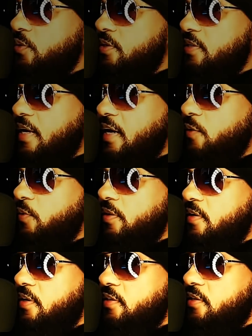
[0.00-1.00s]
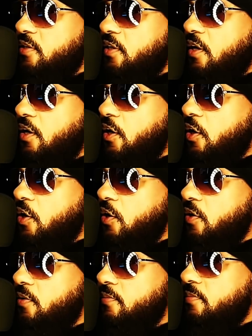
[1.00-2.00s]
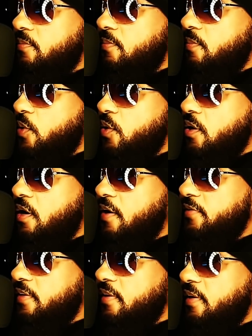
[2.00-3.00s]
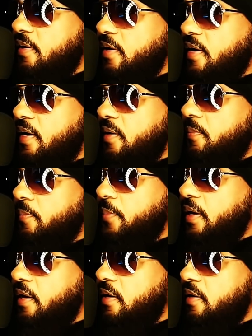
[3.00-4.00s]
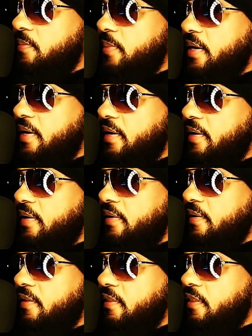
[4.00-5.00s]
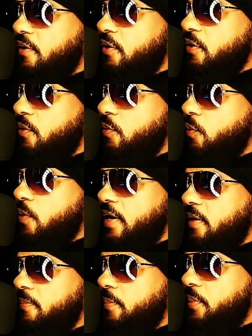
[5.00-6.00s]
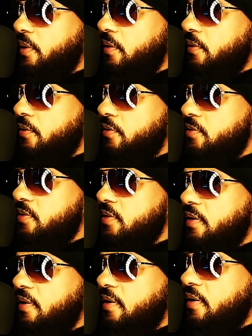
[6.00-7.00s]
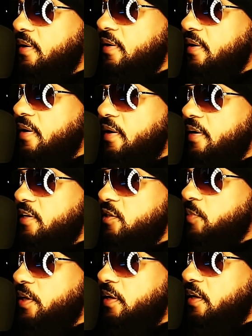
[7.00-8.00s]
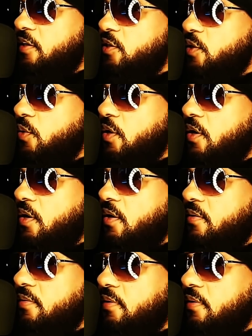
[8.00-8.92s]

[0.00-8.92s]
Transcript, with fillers: side with us are more often than not painted by their white peers as being so called